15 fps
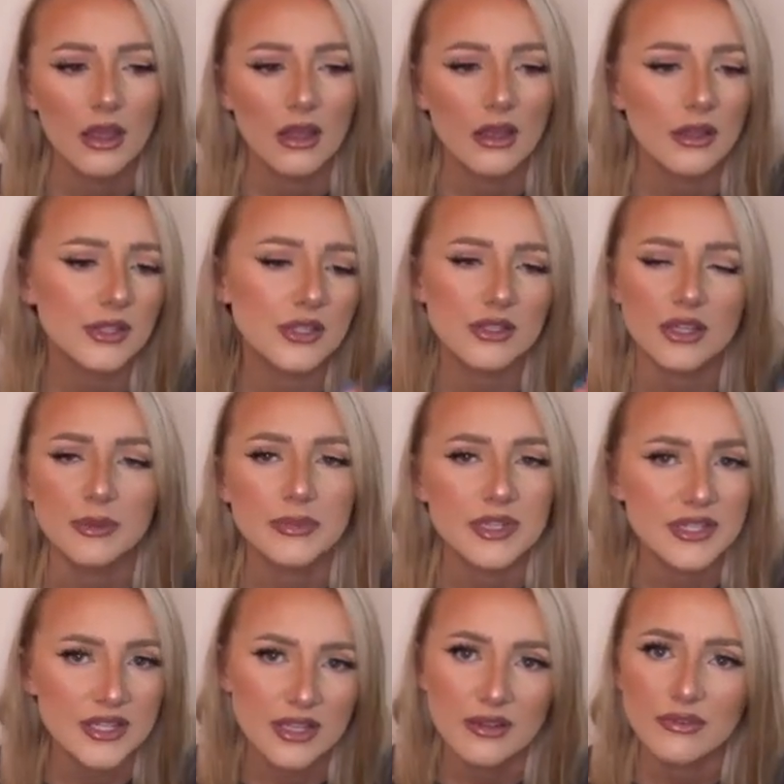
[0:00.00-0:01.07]
that's just gonna be
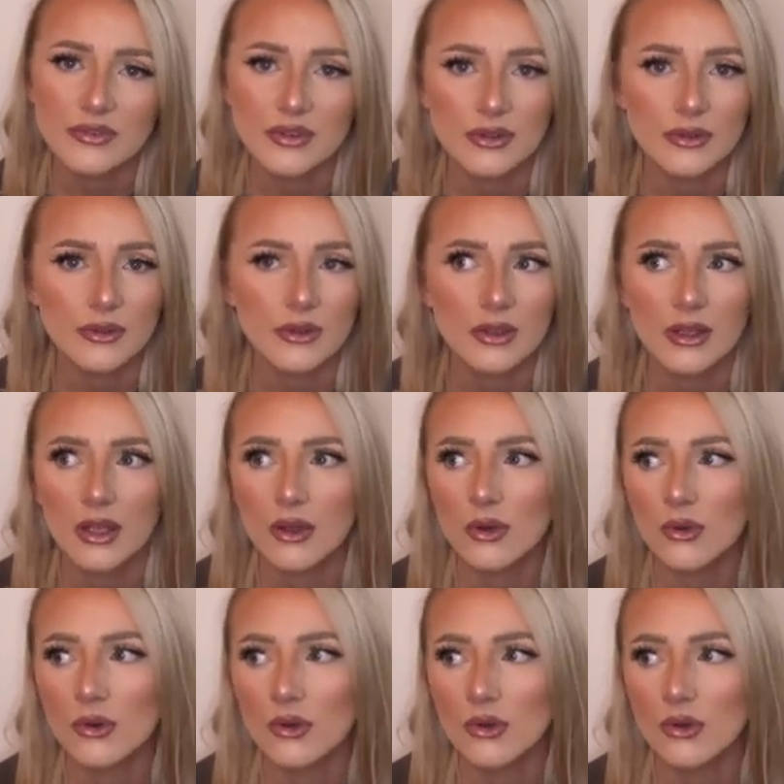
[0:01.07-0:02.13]
see-through,
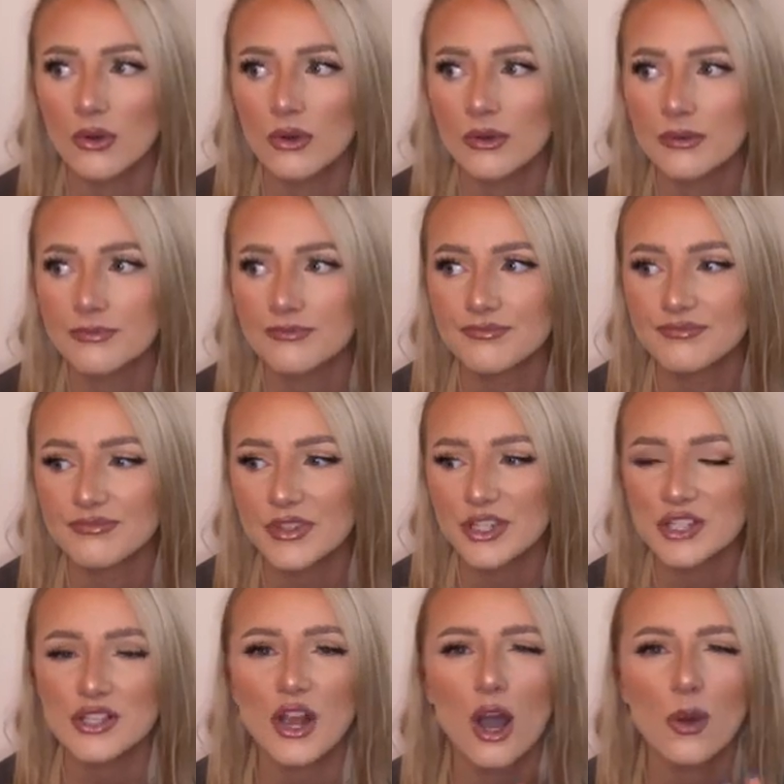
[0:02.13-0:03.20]
or you
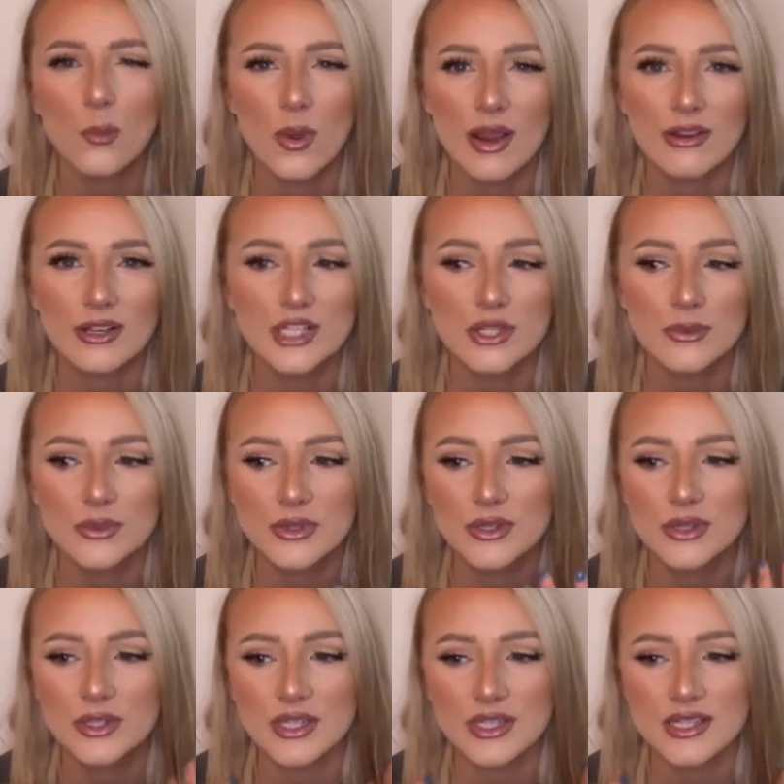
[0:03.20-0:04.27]
just can't wear it to
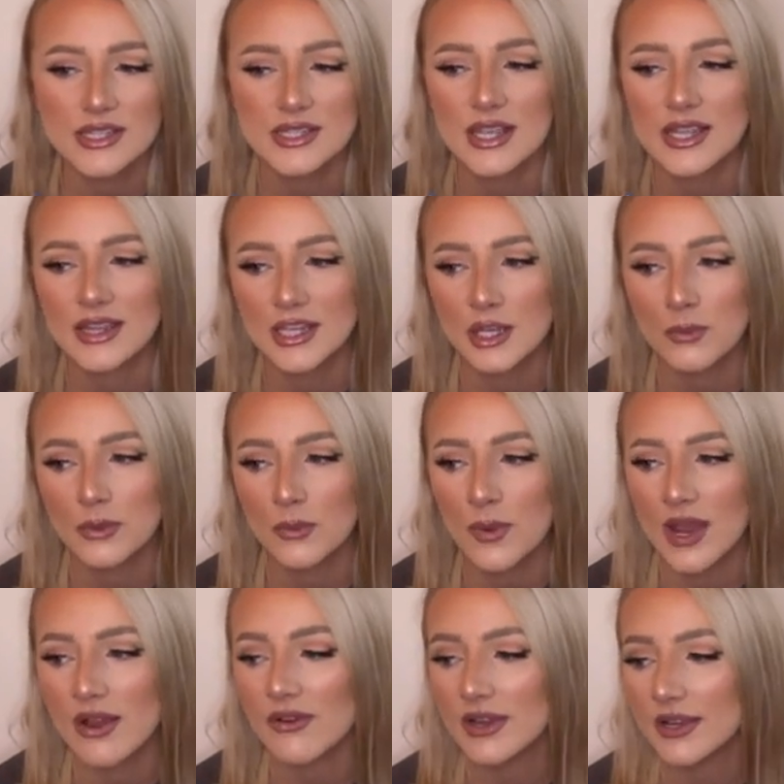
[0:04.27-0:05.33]
the extent that you want to
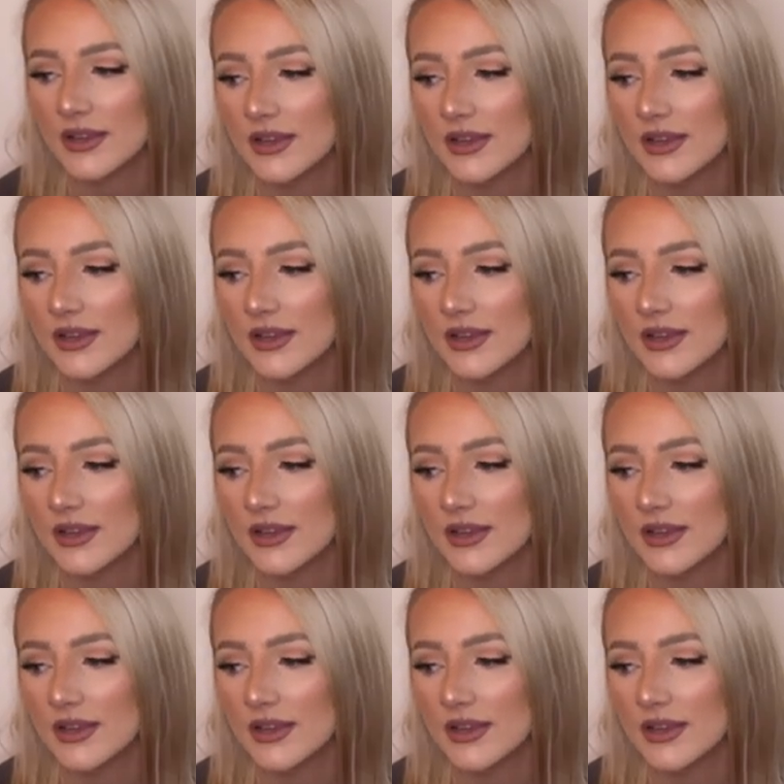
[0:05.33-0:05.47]
wear it.